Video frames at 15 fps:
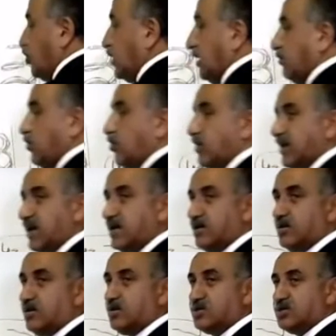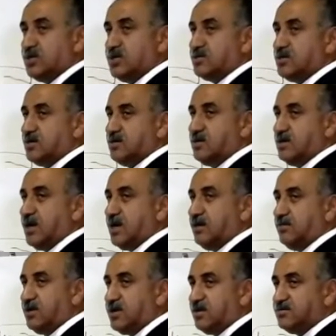more and more nano-coated
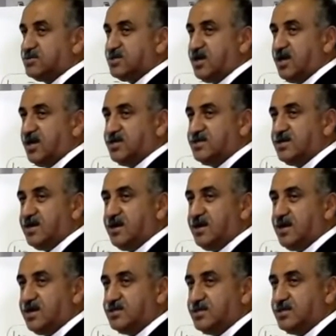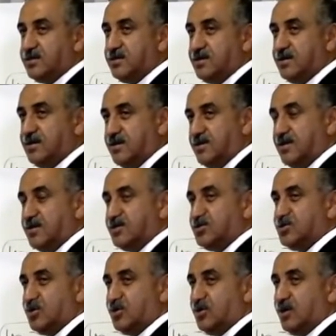and becomes lighter and lighter.
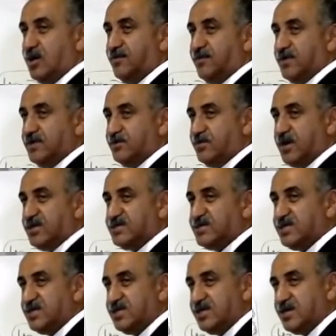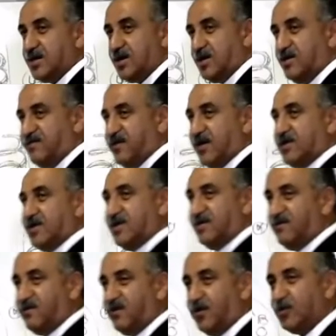So when you might sit in the car, you find that
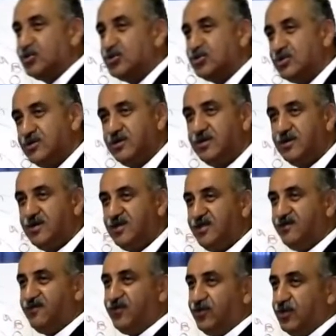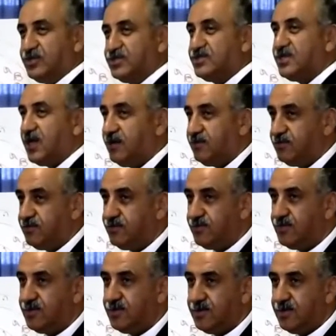it floats in a few months' time.
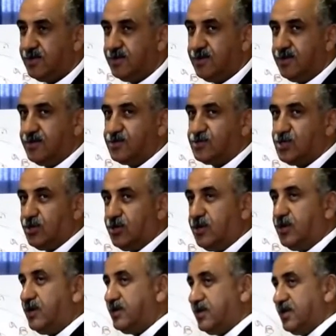So